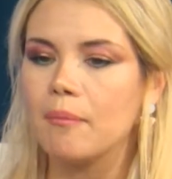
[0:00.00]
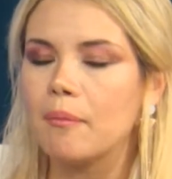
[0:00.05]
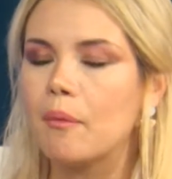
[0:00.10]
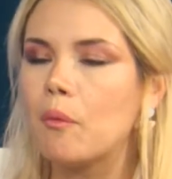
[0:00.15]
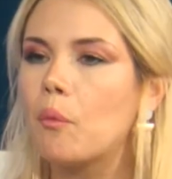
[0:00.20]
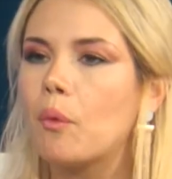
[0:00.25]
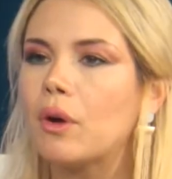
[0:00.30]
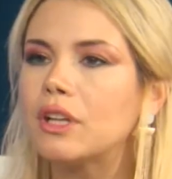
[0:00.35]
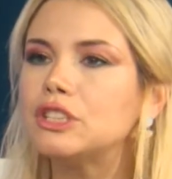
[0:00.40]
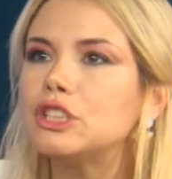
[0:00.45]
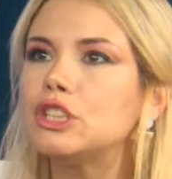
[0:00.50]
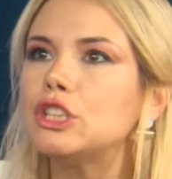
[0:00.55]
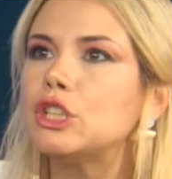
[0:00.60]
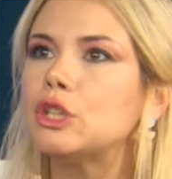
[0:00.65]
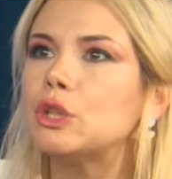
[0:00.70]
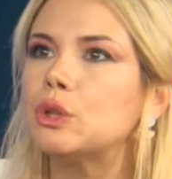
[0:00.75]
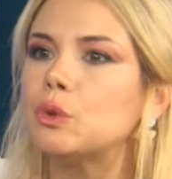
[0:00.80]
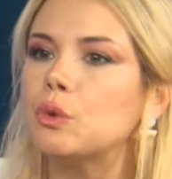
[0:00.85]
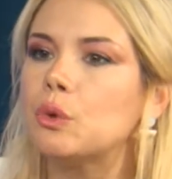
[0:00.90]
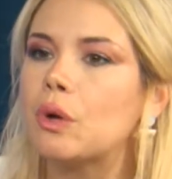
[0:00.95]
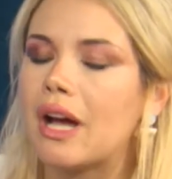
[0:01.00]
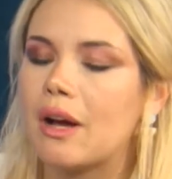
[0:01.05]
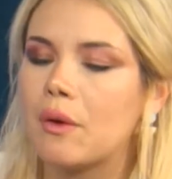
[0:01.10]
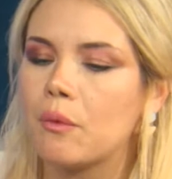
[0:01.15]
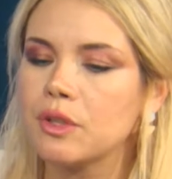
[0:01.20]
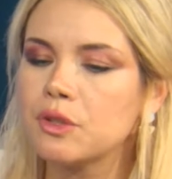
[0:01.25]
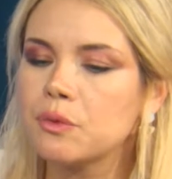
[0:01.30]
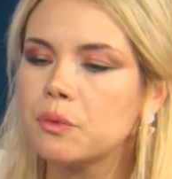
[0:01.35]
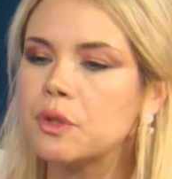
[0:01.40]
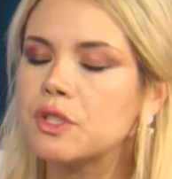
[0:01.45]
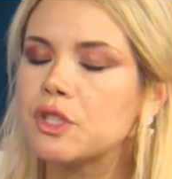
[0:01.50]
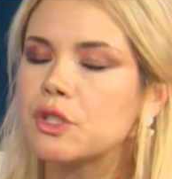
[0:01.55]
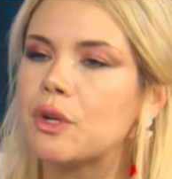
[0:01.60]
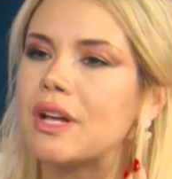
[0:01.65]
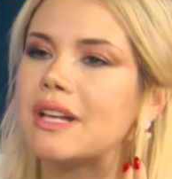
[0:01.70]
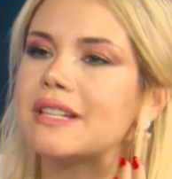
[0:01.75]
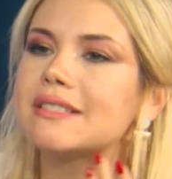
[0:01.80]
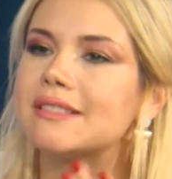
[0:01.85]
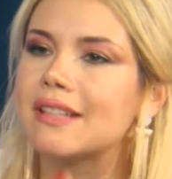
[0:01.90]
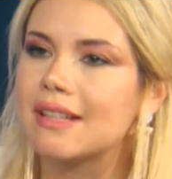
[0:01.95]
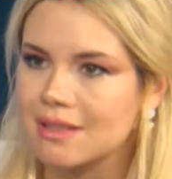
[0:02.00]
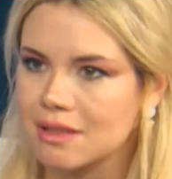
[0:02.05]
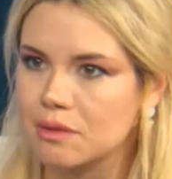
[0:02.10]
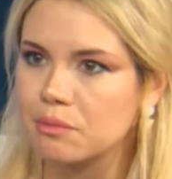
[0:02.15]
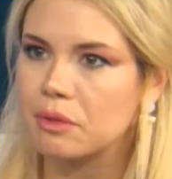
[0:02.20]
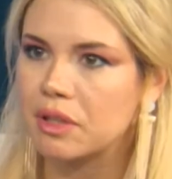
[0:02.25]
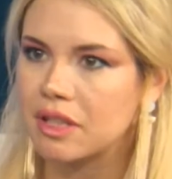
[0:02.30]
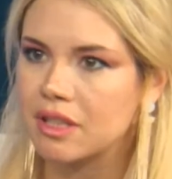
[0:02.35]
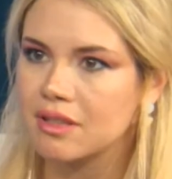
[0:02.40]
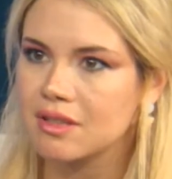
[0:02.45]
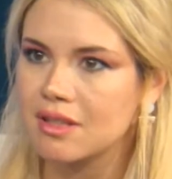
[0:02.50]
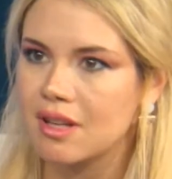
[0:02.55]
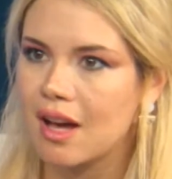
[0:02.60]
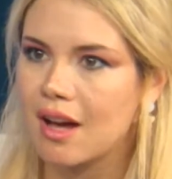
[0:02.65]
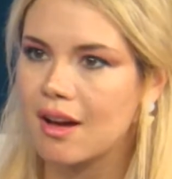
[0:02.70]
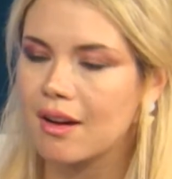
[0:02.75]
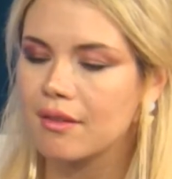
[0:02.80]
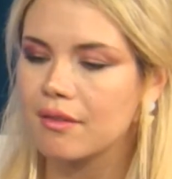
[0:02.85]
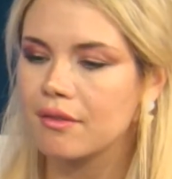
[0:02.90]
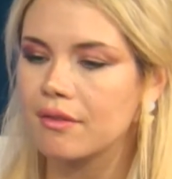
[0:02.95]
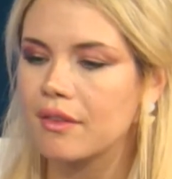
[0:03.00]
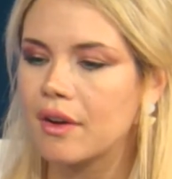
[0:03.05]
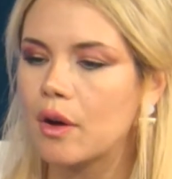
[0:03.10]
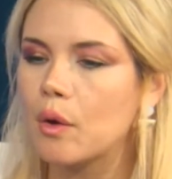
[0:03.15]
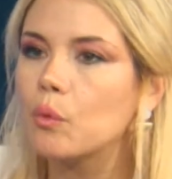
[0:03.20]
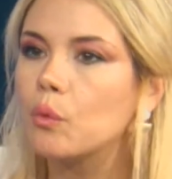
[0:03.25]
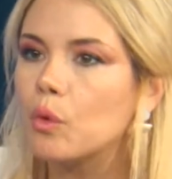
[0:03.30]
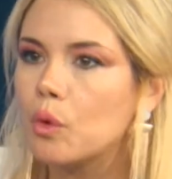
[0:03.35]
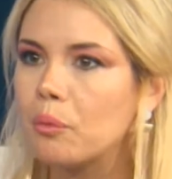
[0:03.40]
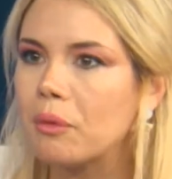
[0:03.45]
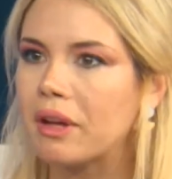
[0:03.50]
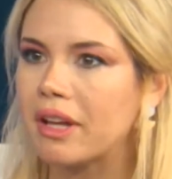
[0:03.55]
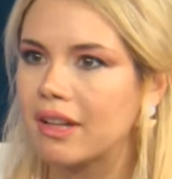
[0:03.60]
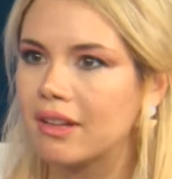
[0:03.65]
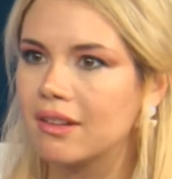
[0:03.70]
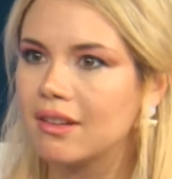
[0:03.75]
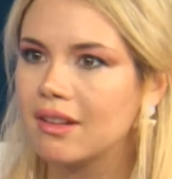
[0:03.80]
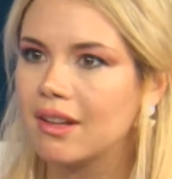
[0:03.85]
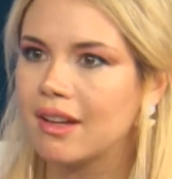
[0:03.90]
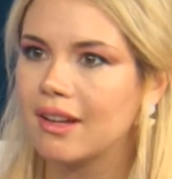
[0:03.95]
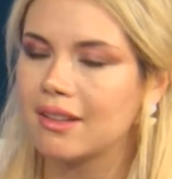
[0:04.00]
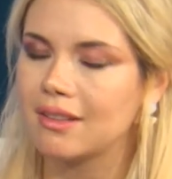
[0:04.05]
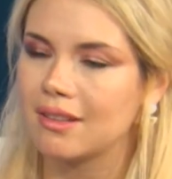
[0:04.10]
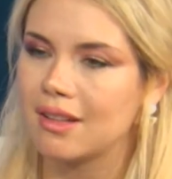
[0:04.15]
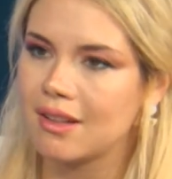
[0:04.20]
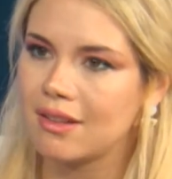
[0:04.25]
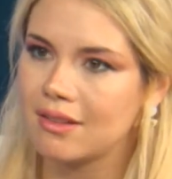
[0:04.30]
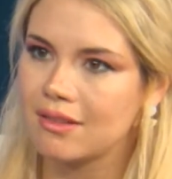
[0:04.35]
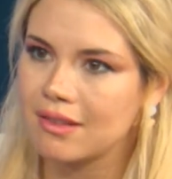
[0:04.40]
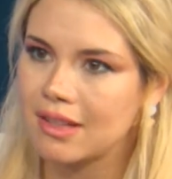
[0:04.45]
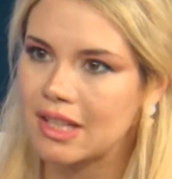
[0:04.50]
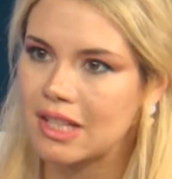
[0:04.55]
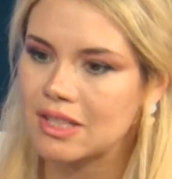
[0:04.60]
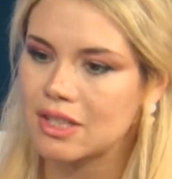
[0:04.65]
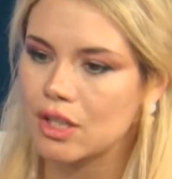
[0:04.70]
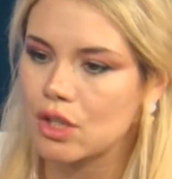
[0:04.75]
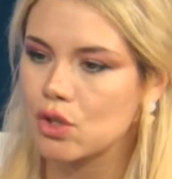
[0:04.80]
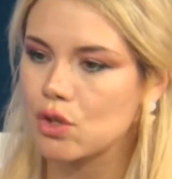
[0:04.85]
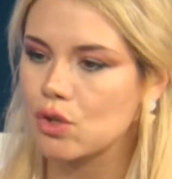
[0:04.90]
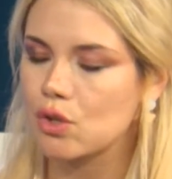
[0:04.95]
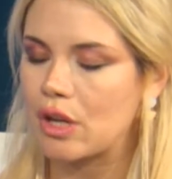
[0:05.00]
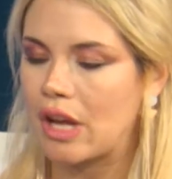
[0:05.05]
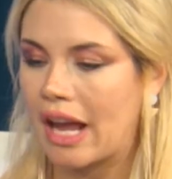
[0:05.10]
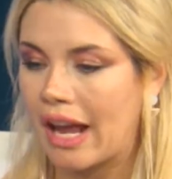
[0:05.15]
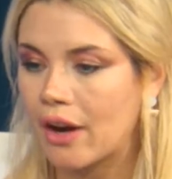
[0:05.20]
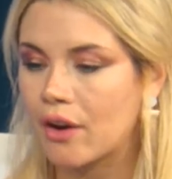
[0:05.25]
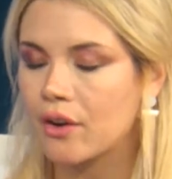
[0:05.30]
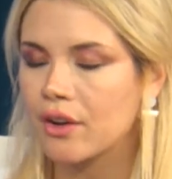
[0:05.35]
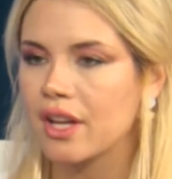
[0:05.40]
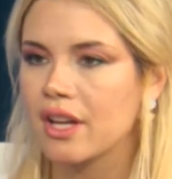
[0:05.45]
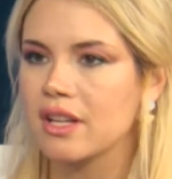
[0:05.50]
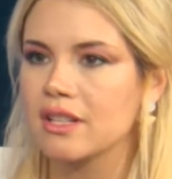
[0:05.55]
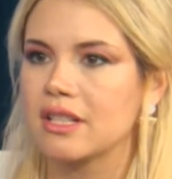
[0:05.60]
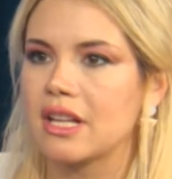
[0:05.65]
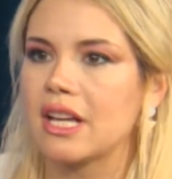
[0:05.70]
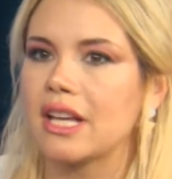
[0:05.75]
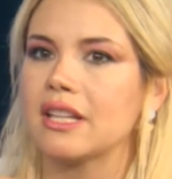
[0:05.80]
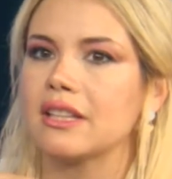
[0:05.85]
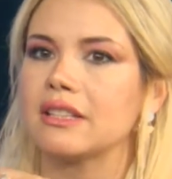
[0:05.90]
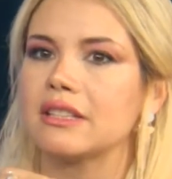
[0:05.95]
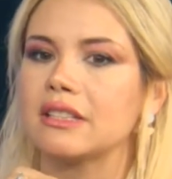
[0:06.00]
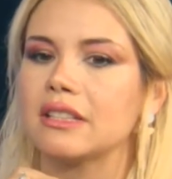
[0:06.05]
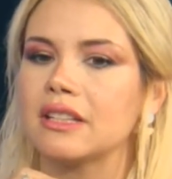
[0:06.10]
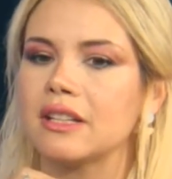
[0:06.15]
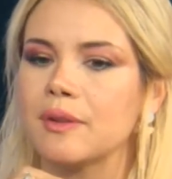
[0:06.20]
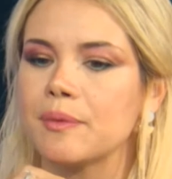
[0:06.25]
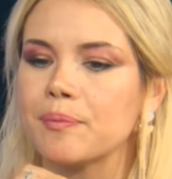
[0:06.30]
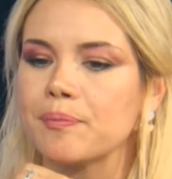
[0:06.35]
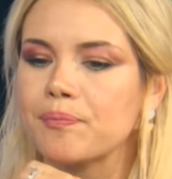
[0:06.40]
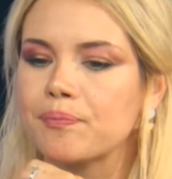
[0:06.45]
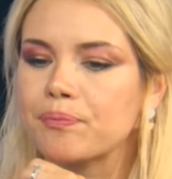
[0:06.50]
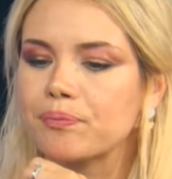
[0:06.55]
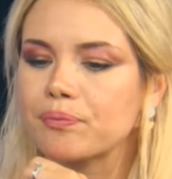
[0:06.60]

What was your assessment of women in these areas, and